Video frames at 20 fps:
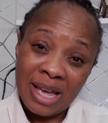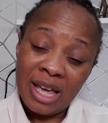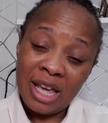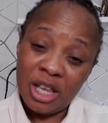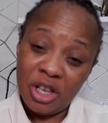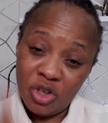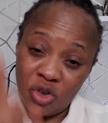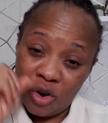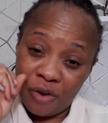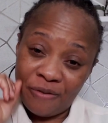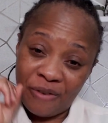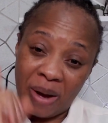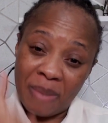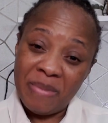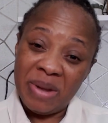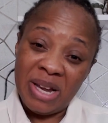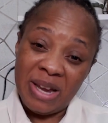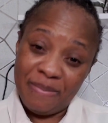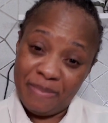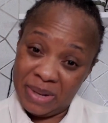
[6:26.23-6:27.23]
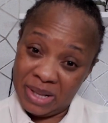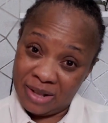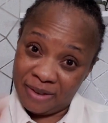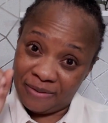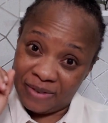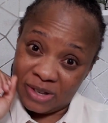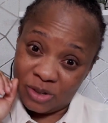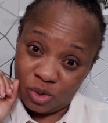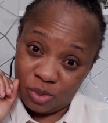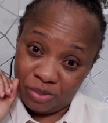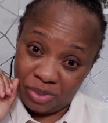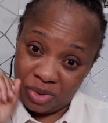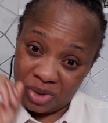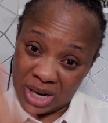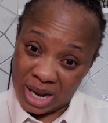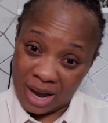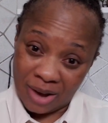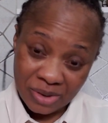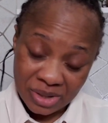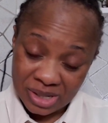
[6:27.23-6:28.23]
In your family, be the first to build
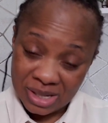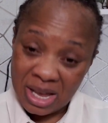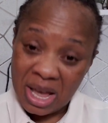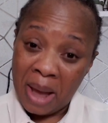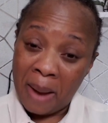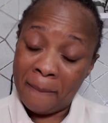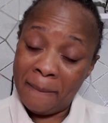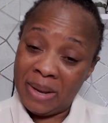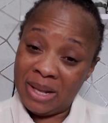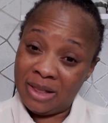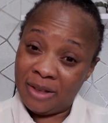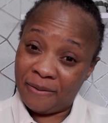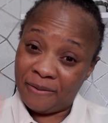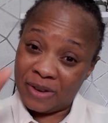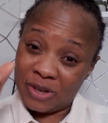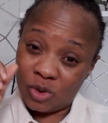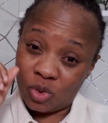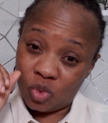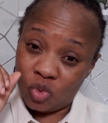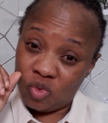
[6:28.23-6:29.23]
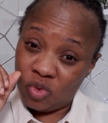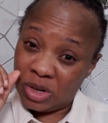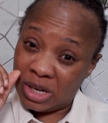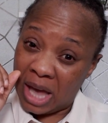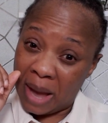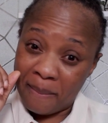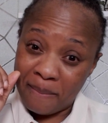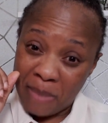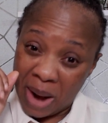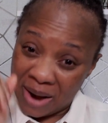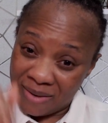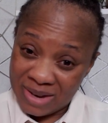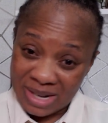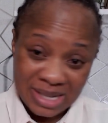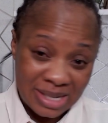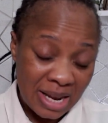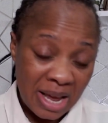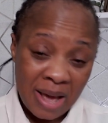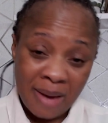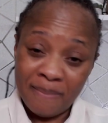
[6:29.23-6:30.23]
a house. Be the first to get
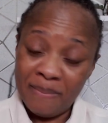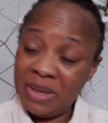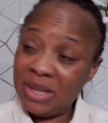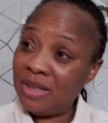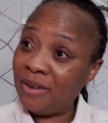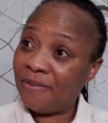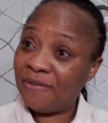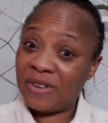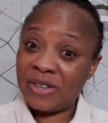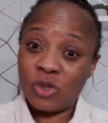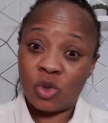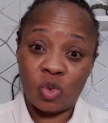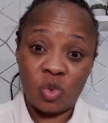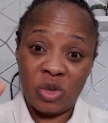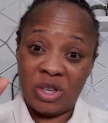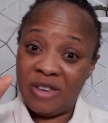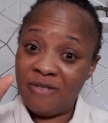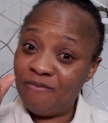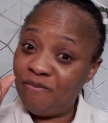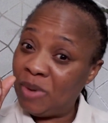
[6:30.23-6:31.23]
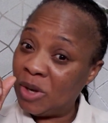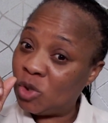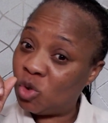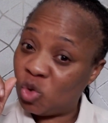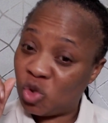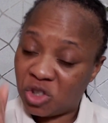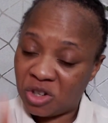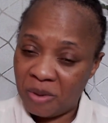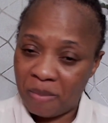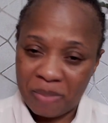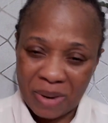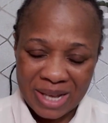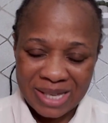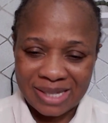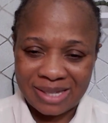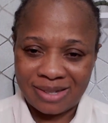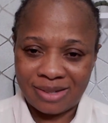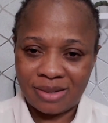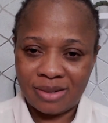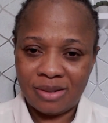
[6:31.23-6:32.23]
married. Be the first to give birth to
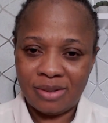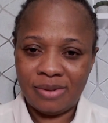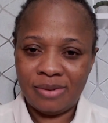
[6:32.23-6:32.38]
triplets.